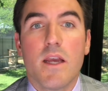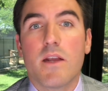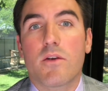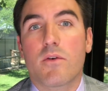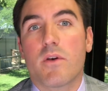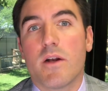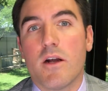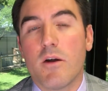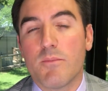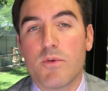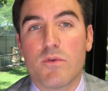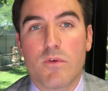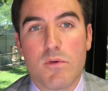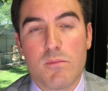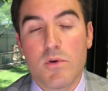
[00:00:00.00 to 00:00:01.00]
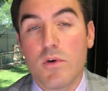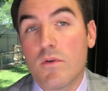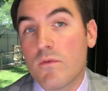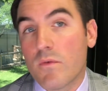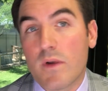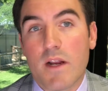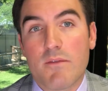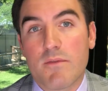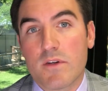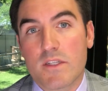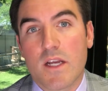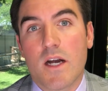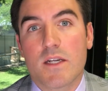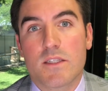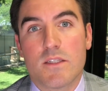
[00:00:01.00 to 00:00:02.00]
in order to help you remove whatever
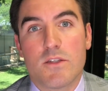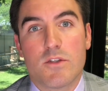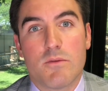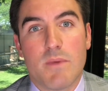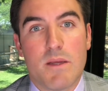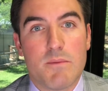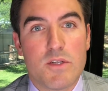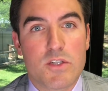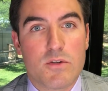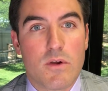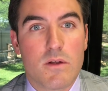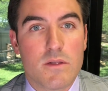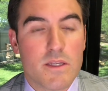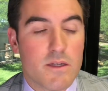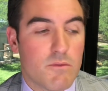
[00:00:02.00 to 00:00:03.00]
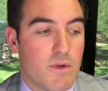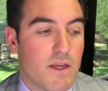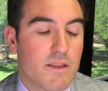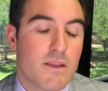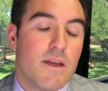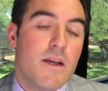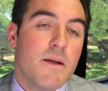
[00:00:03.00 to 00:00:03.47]
toxins you may be struggling with.